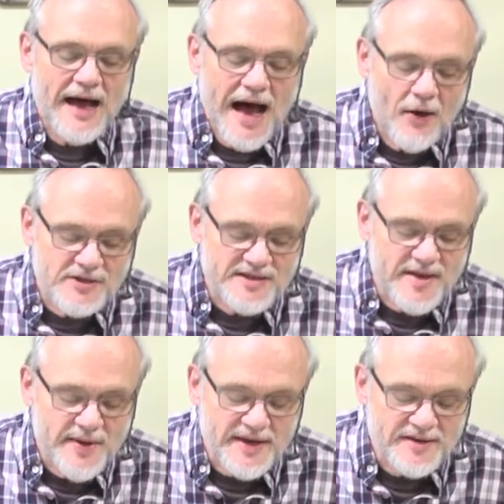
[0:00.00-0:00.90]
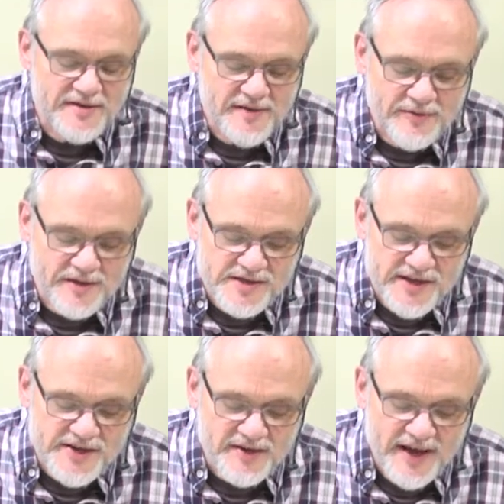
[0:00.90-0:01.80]
how has that made a difference
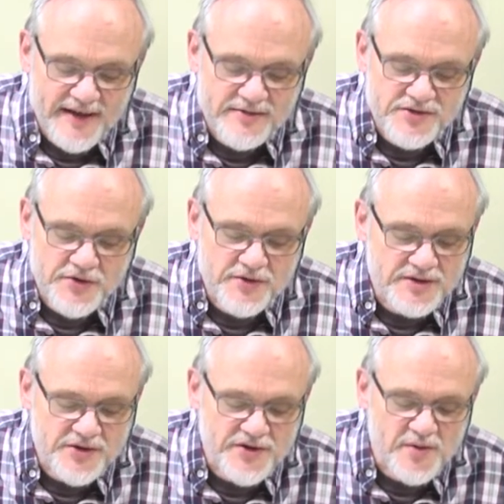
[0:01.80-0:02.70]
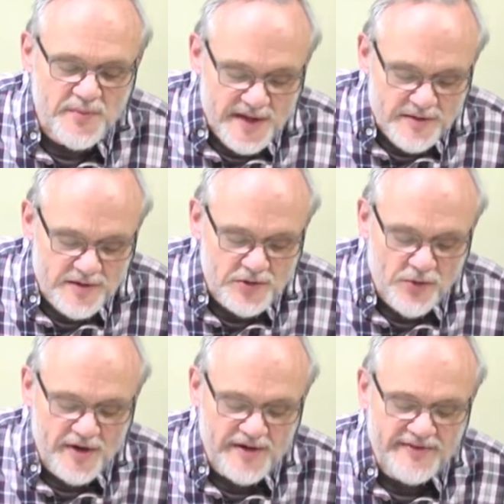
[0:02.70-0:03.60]
in your life? So, so you meet the
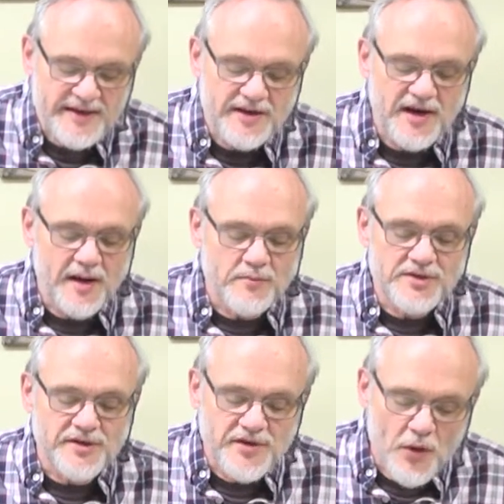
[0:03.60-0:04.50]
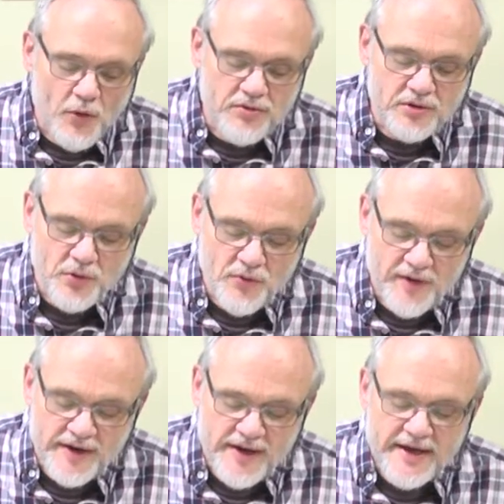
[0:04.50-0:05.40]
Lord and then you come to know the
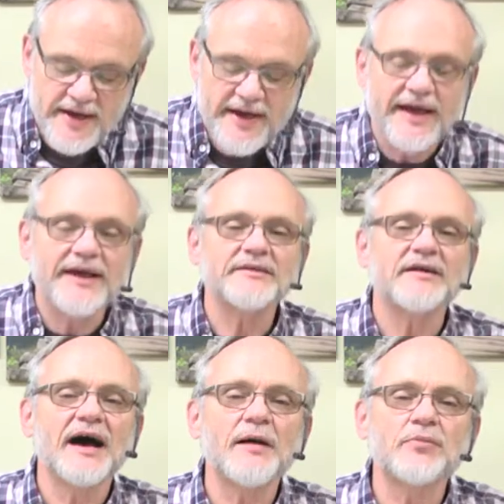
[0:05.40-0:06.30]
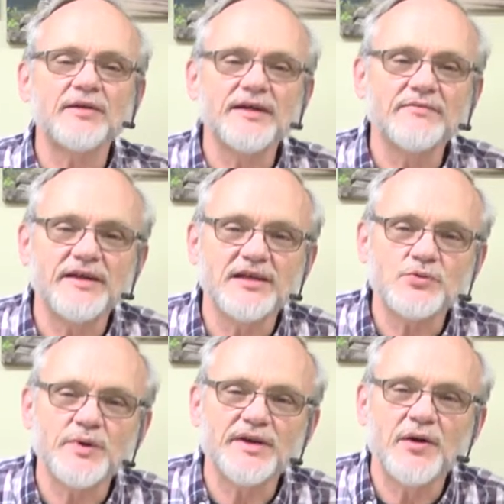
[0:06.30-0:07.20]
Lord. And I believe that
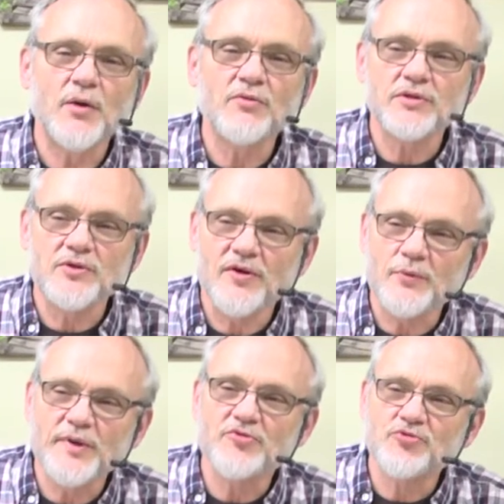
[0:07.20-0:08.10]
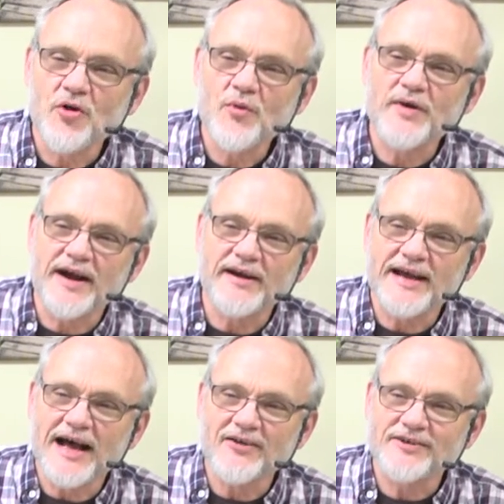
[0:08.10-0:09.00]
as we know the Lord, we grow in our
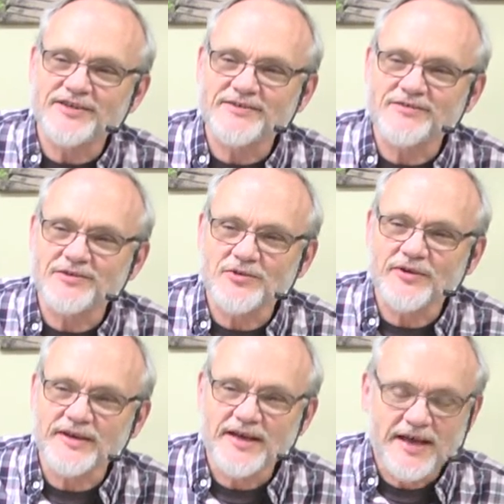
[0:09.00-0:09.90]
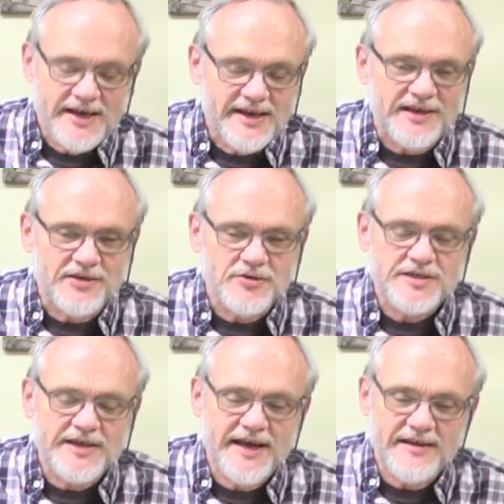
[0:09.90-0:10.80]
knowledge of the Lord. Can you
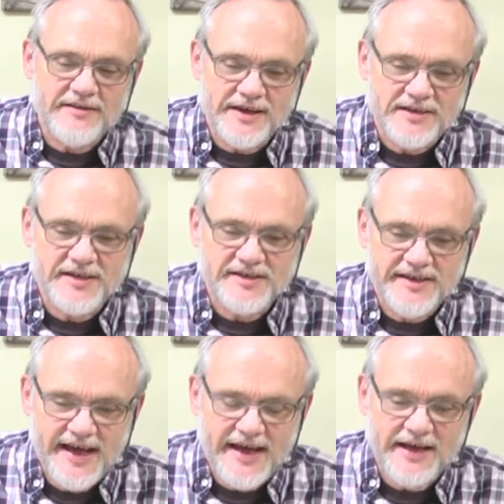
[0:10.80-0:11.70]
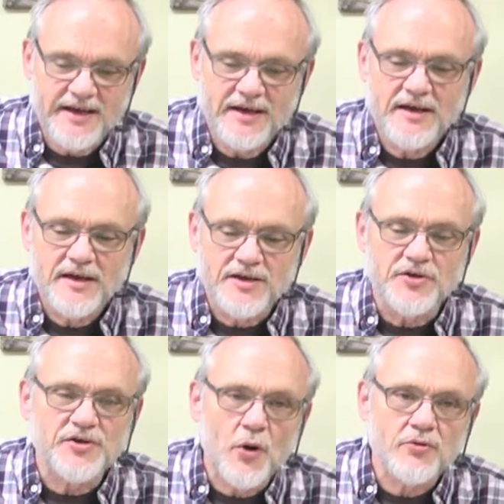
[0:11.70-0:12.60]
say that today
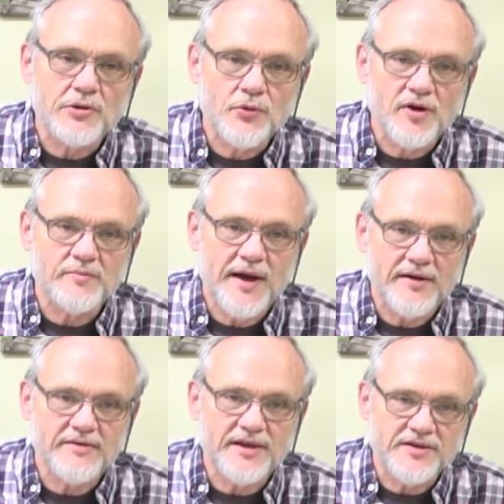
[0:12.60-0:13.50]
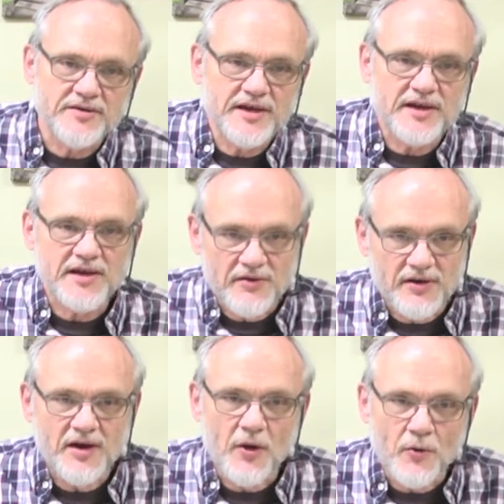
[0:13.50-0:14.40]
you know the Lord better than you did a
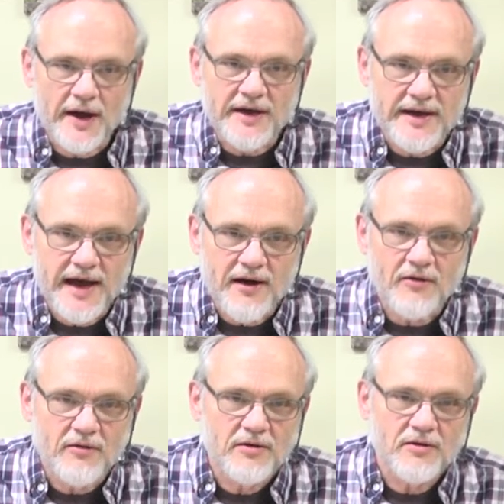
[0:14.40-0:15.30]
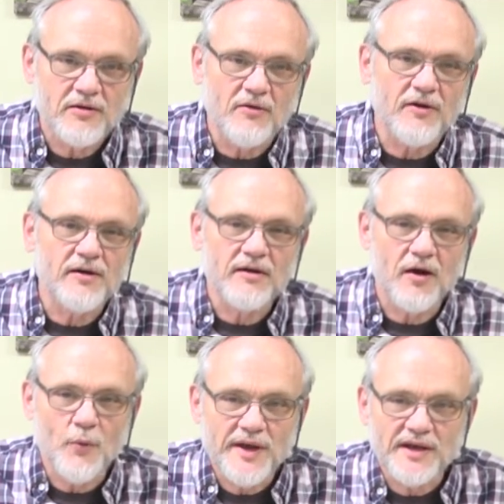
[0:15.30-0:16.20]
year ago, right now, or
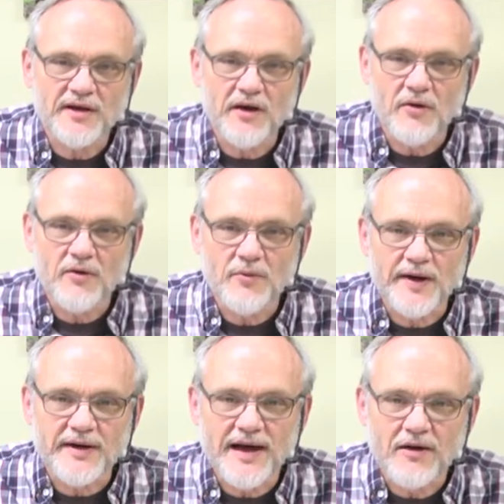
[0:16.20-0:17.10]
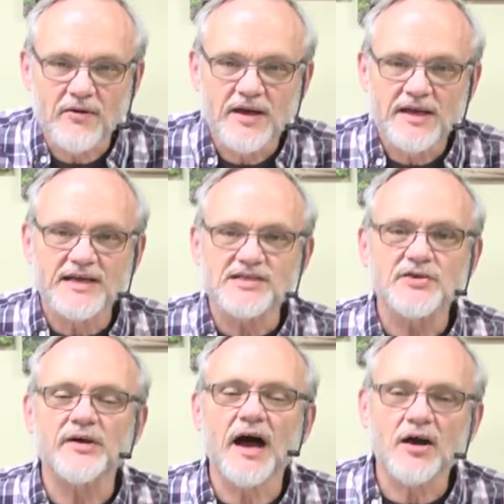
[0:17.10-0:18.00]
a week ago, right now? Is
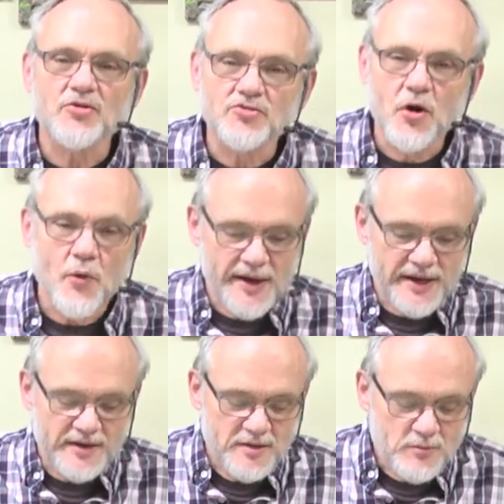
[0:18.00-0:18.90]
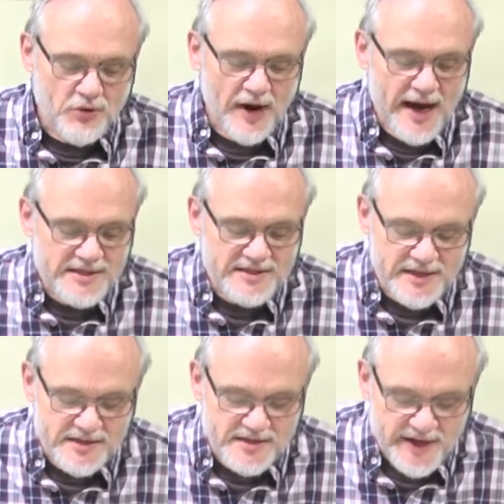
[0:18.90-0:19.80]
there a, a growing
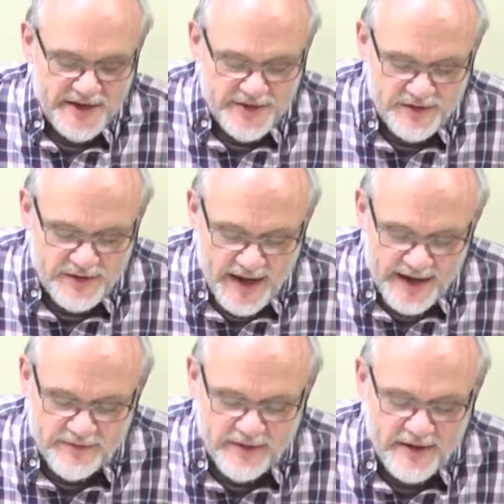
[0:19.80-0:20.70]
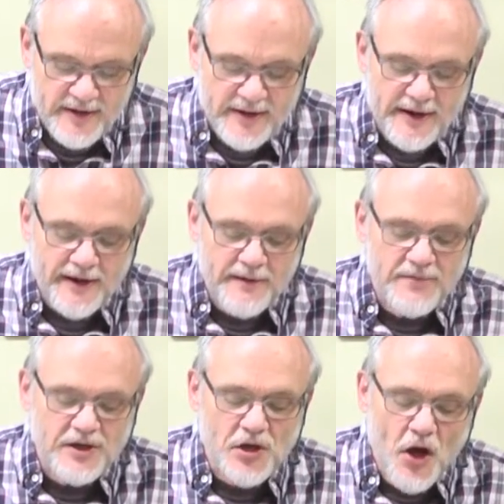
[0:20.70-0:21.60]
process in your life.
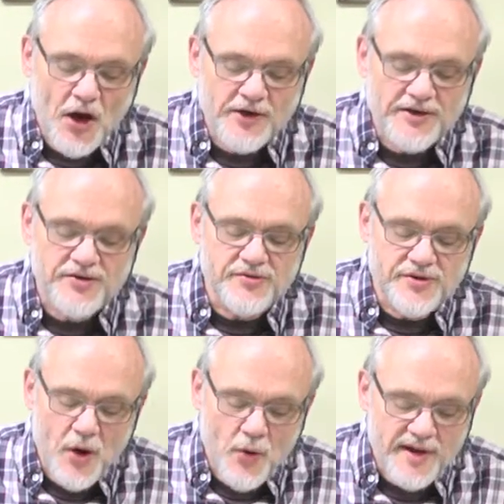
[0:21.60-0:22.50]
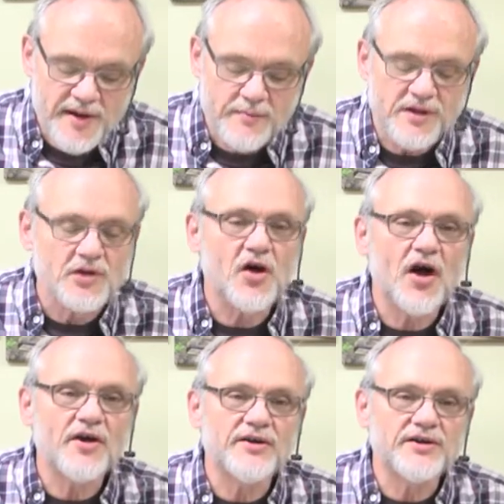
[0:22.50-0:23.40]
Um, the longer you know Him, the
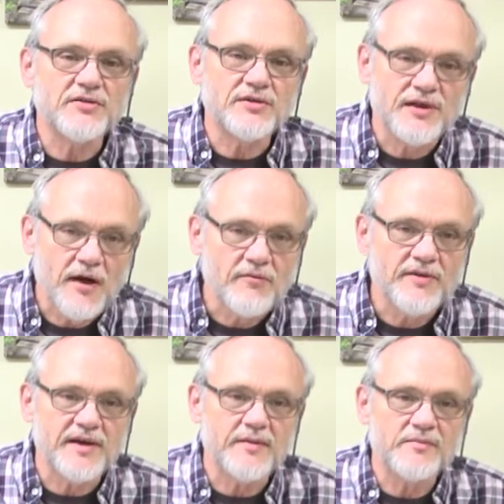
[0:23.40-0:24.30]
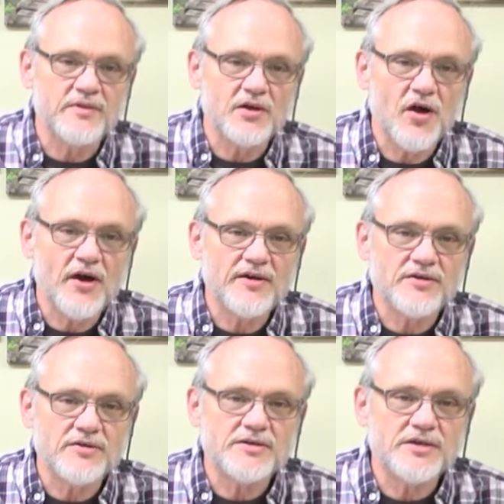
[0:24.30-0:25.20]
longer you love Him, the longer
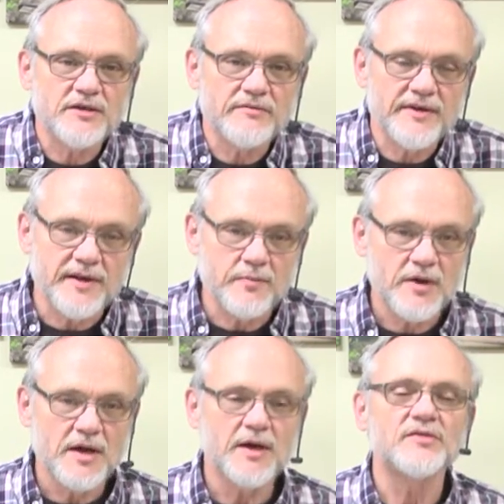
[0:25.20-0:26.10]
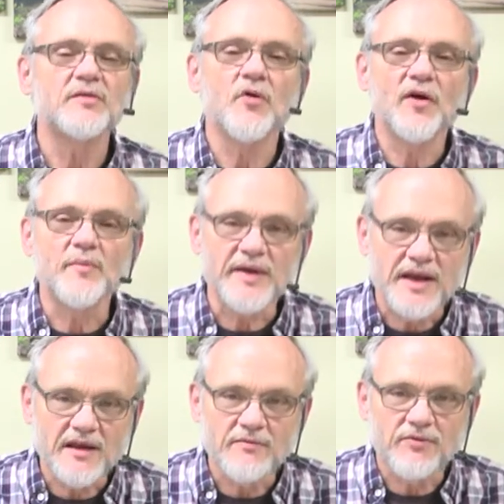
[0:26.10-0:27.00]
you serve Him, the more
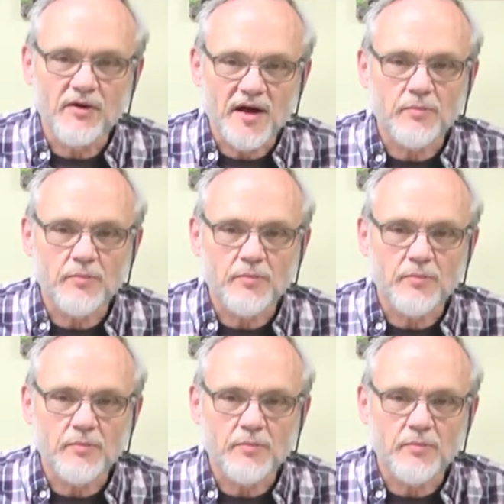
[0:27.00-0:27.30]
meaningful